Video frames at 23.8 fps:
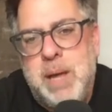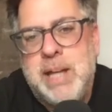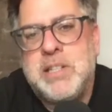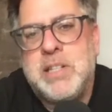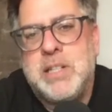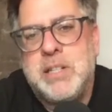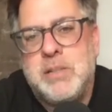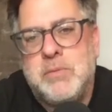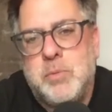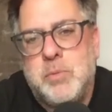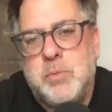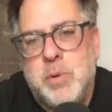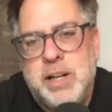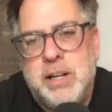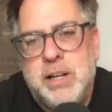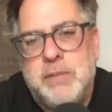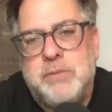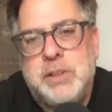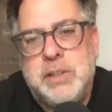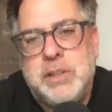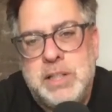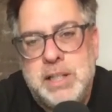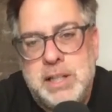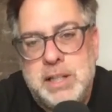of whatever
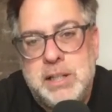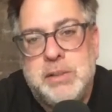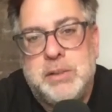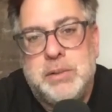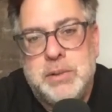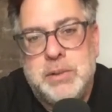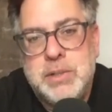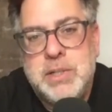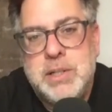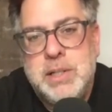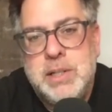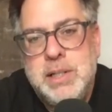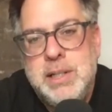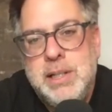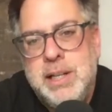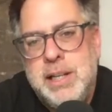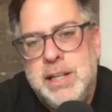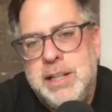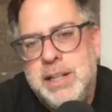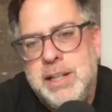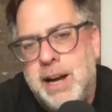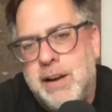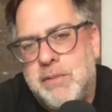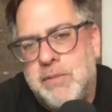deals. In
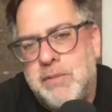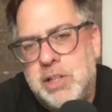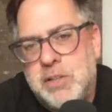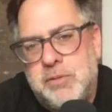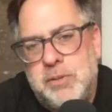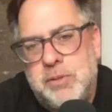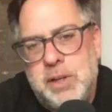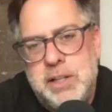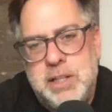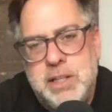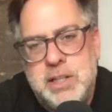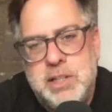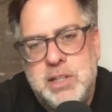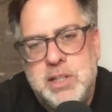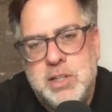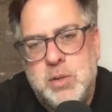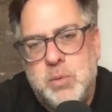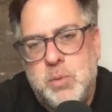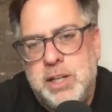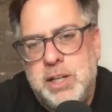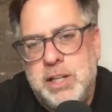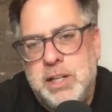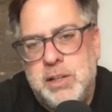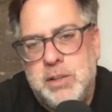the average fund, it's
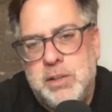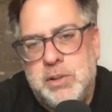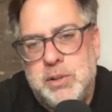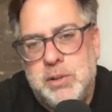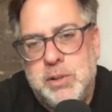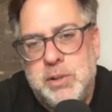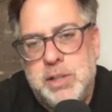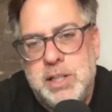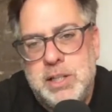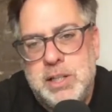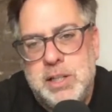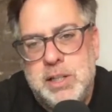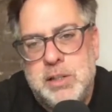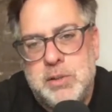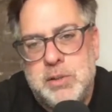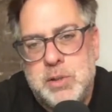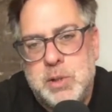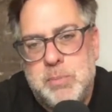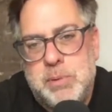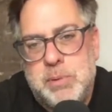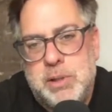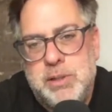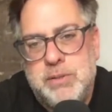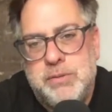20 to 30 deals
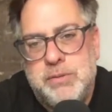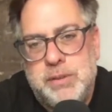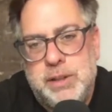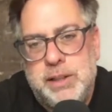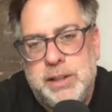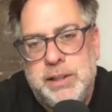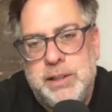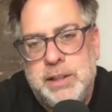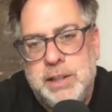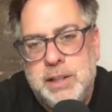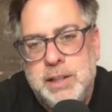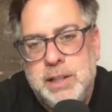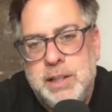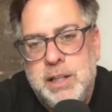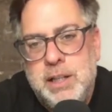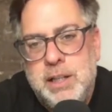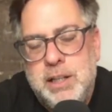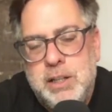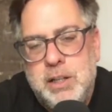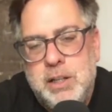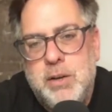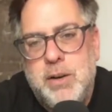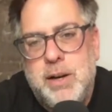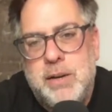per fund.
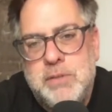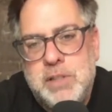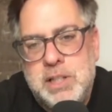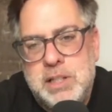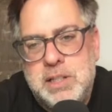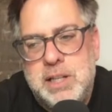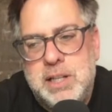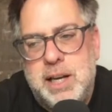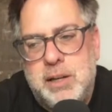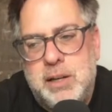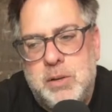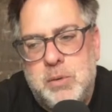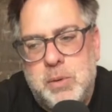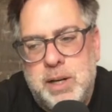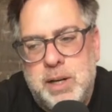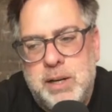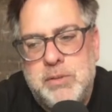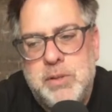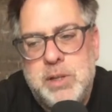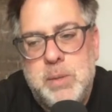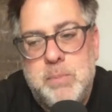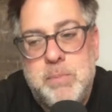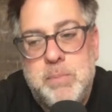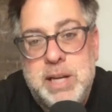You have to take whatever
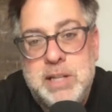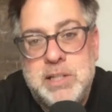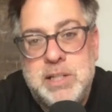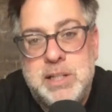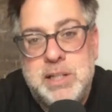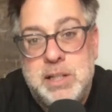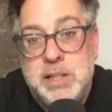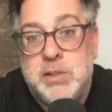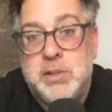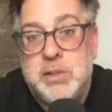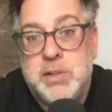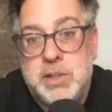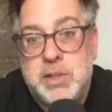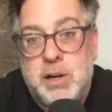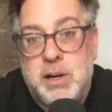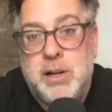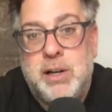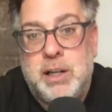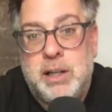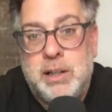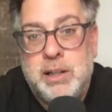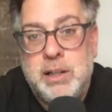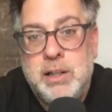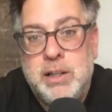the best deals
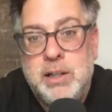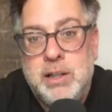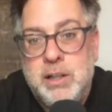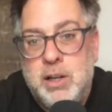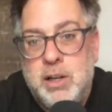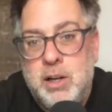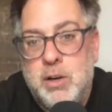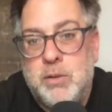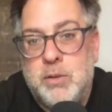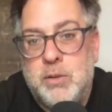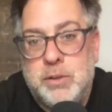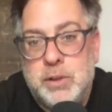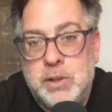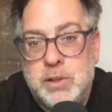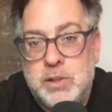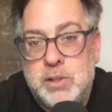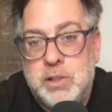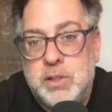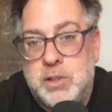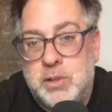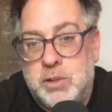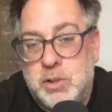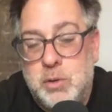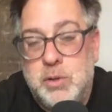are over
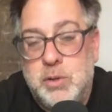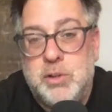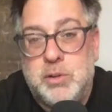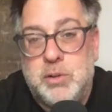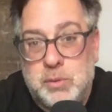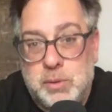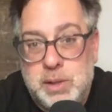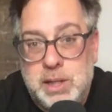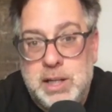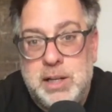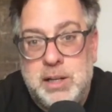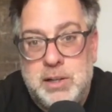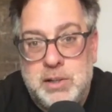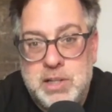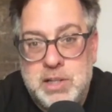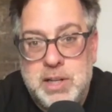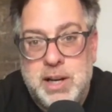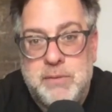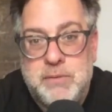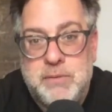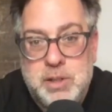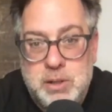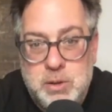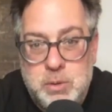2 to 3 years
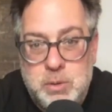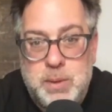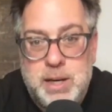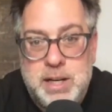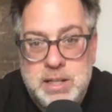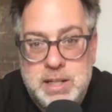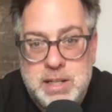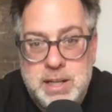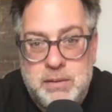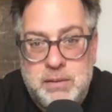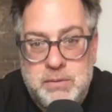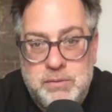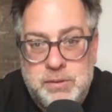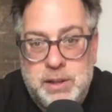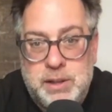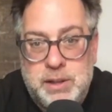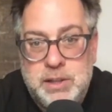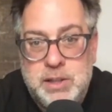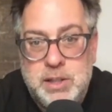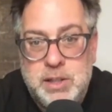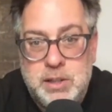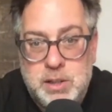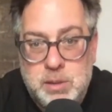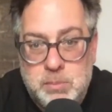after you raise that fund
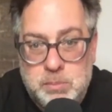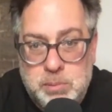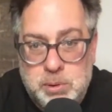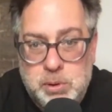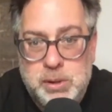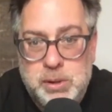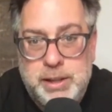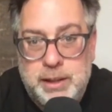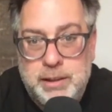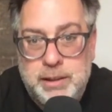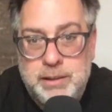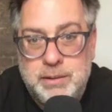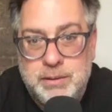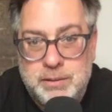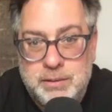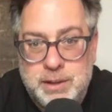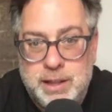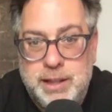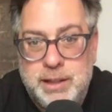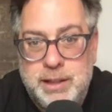to deploy it, right?